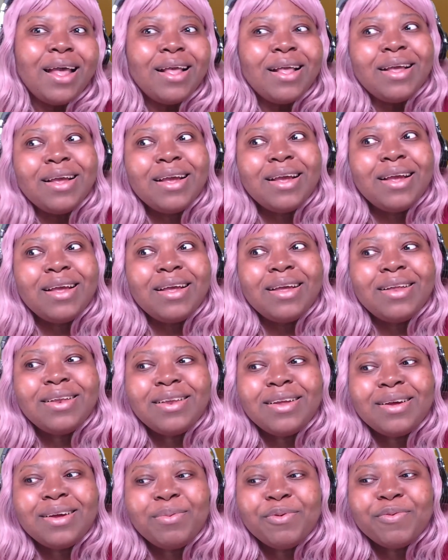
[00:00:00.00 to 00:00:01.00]
And
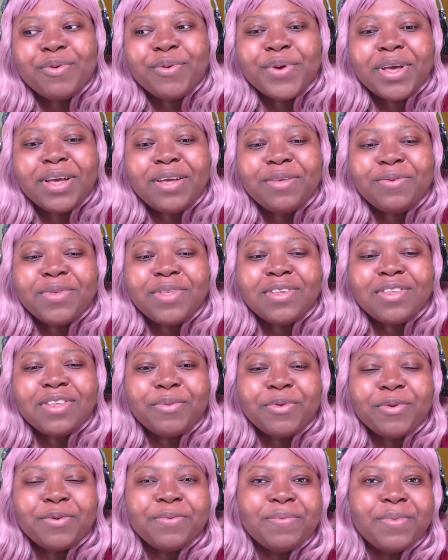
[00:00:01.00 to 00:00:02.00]
before we get into this
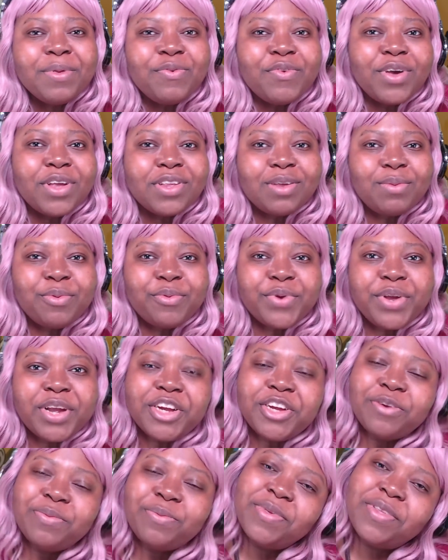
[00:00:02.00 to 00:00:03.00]
episode, if you guys have a
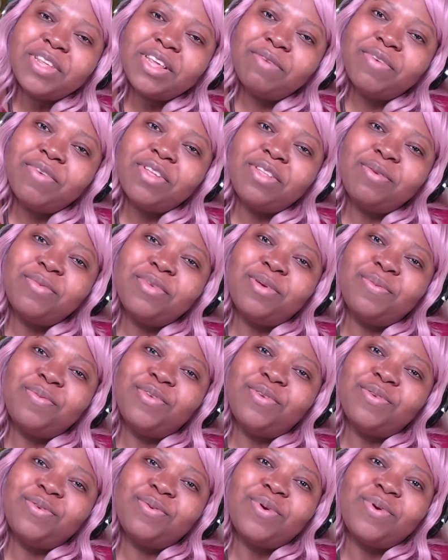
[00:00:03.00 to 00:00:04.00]
reaction, please give it a thumbs up,
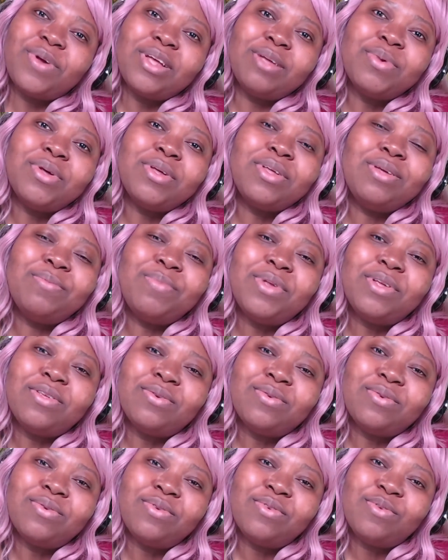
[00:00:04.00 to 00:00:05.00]
subscribe, and please
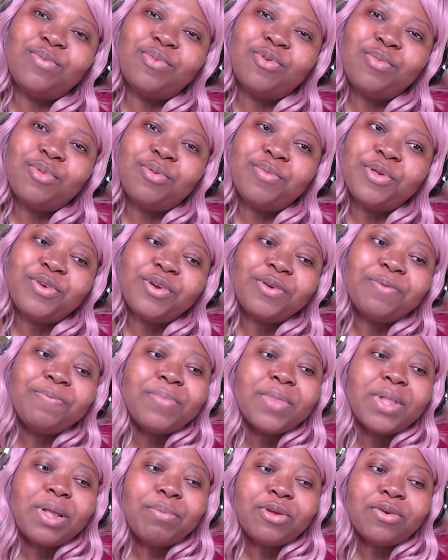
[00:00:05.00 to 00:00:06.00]
consider supporting my Patreon,
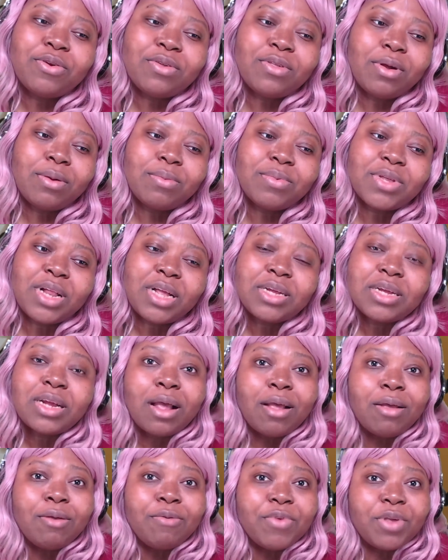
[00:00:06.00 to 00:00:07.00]

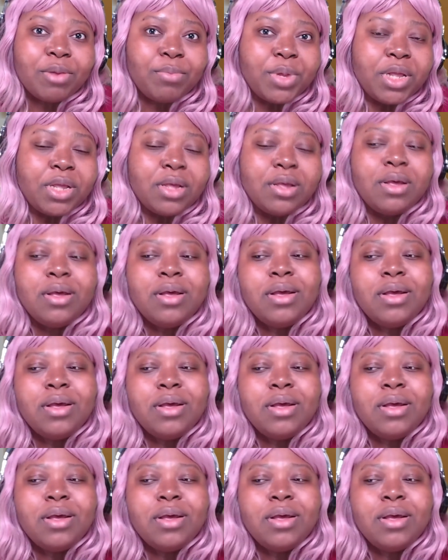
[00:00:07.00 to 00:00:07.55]
patreon.com/feelme.